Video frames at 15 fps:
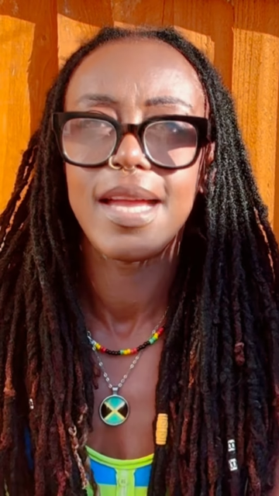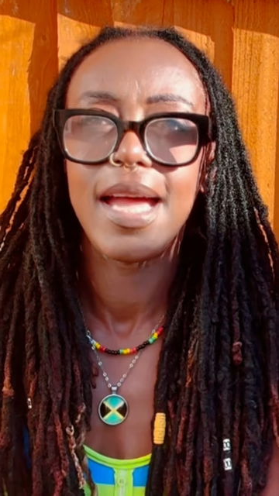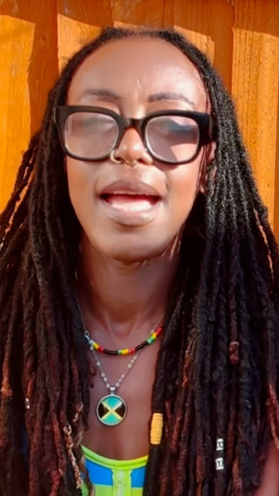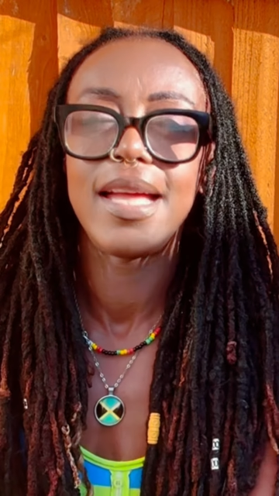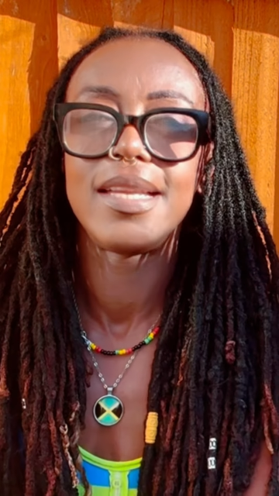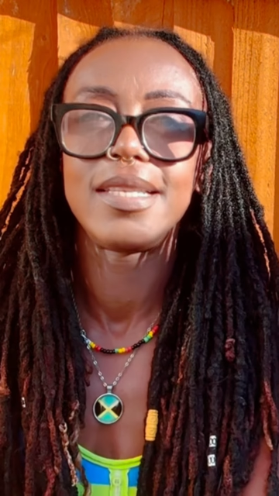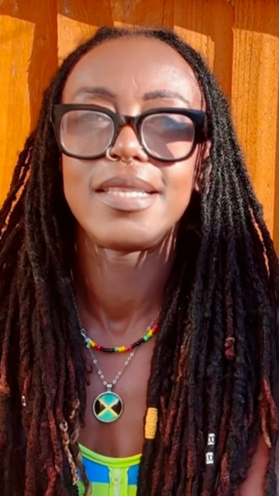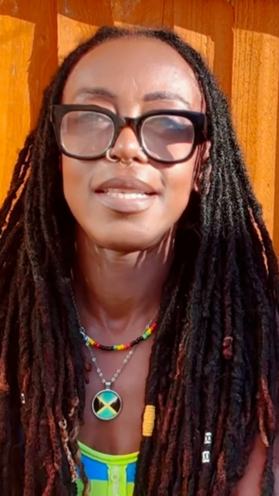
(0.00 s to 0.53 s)

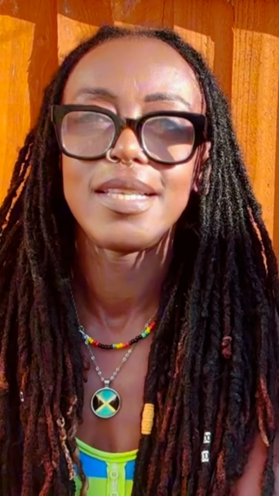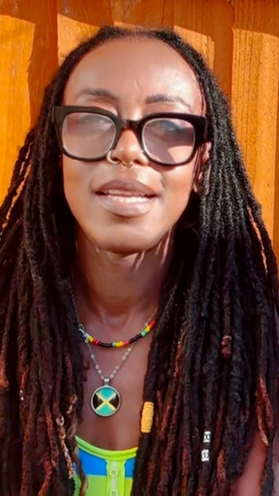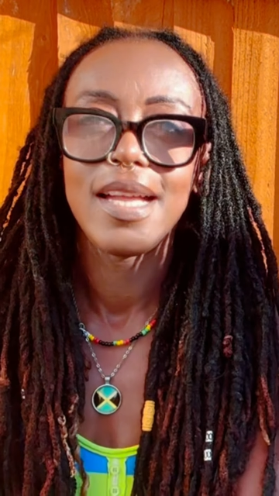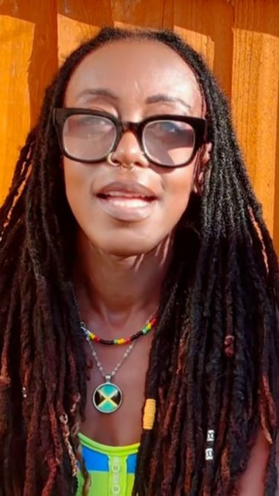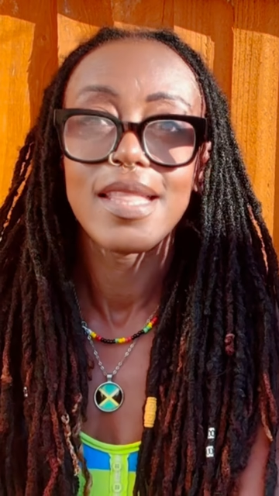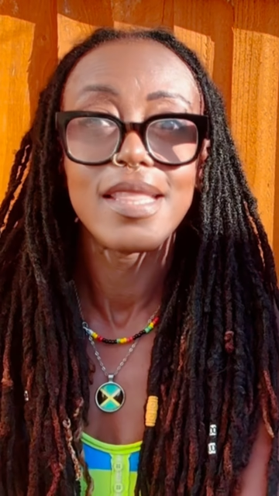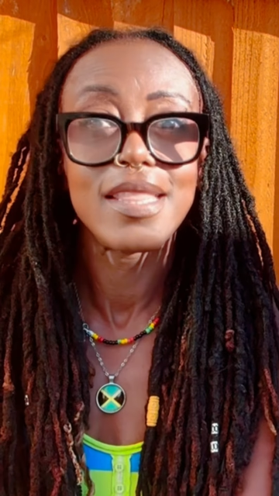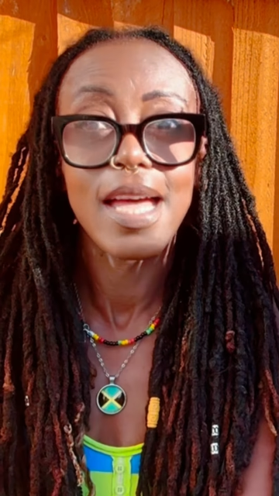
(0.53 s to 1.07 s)
and
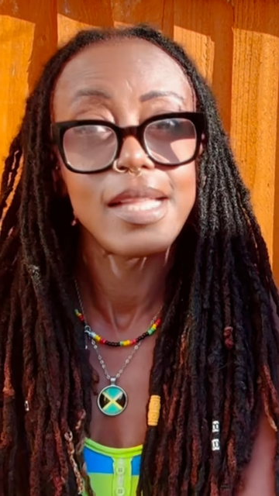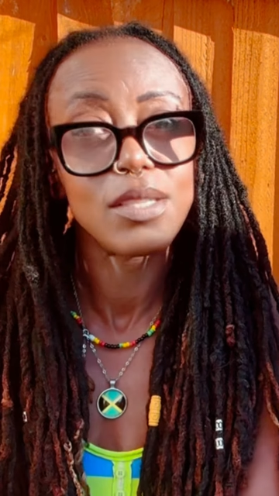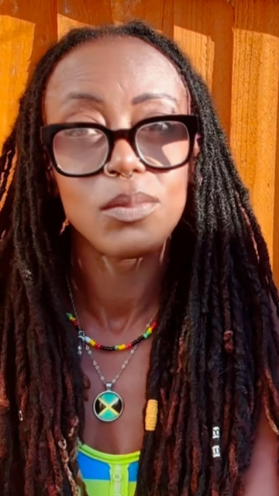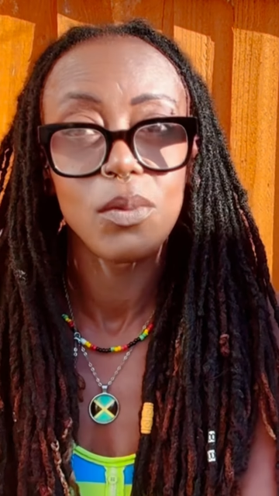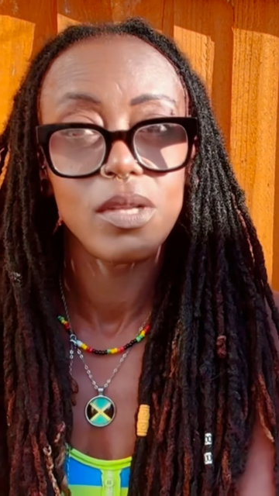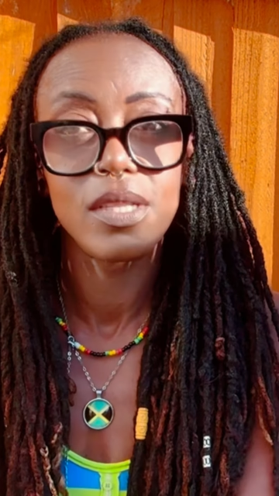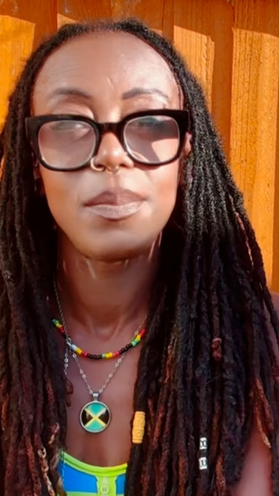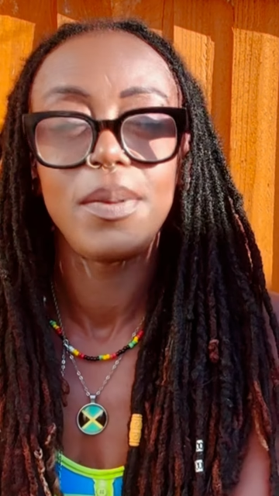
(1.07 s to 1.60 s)
that's
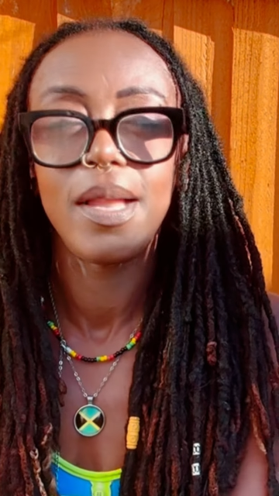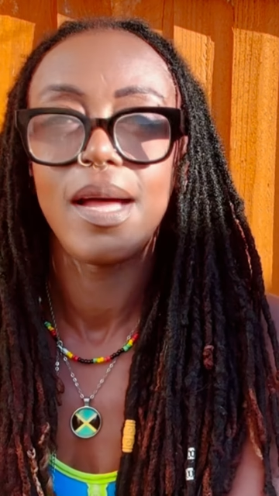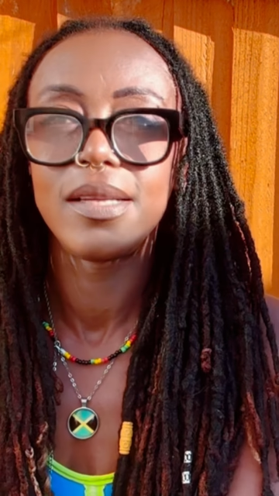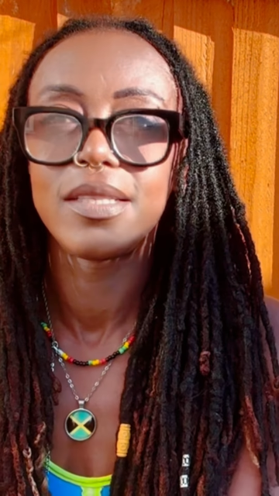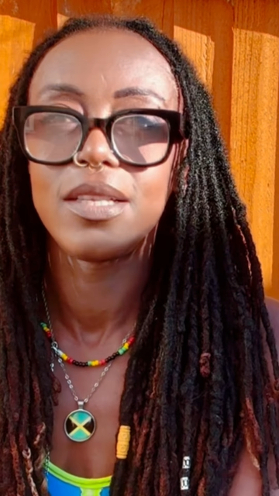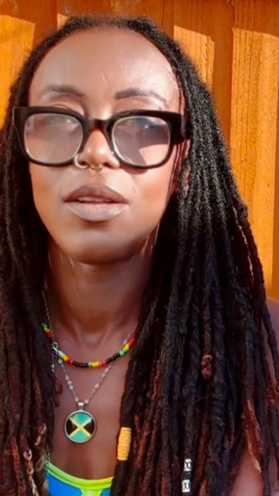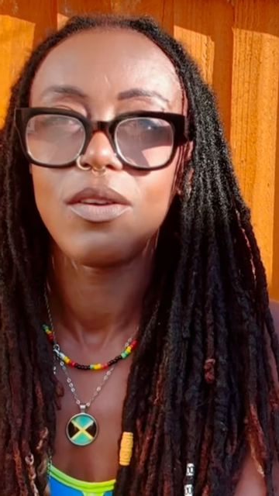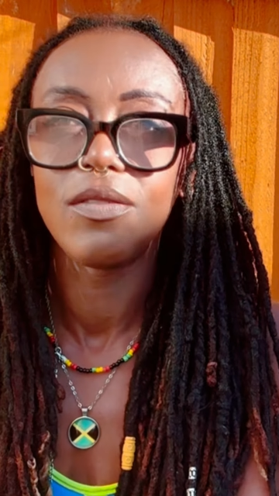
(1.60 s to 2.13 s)
what the plant
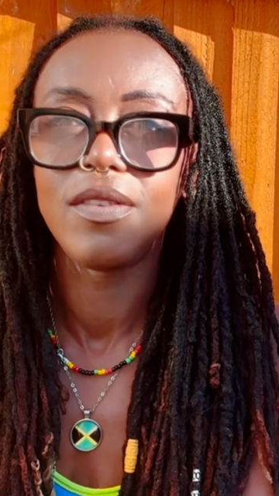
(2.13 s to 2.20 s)
loves.